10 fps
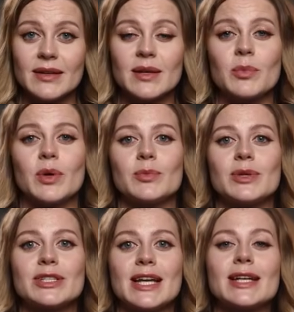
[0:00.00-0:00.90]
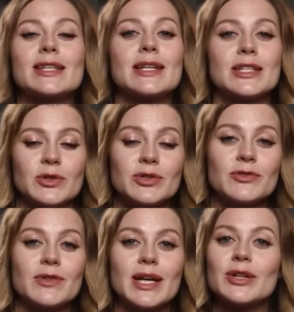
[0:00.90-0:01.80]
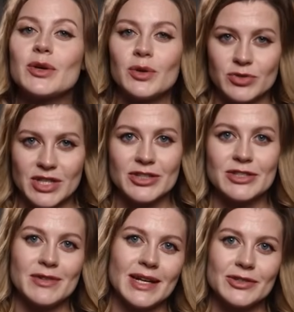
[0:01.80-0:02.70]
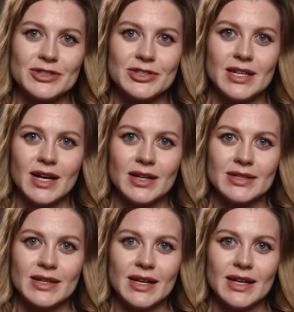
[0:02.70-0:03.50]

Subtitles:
The more precisely you define your objective at the start,